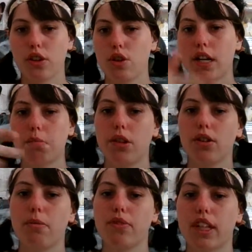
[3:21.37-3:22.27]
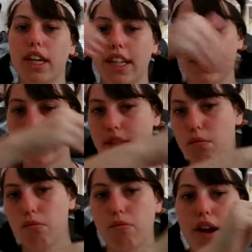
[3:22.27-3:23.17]
They're trying to build up for the next
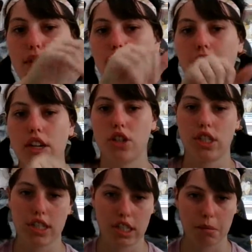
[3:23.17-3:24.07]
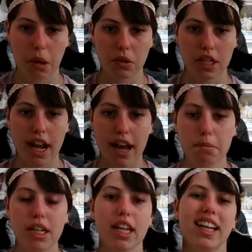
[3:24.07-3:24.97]
revelation that's supposed to
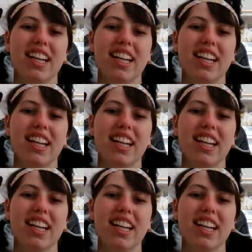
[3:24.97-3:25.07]
happen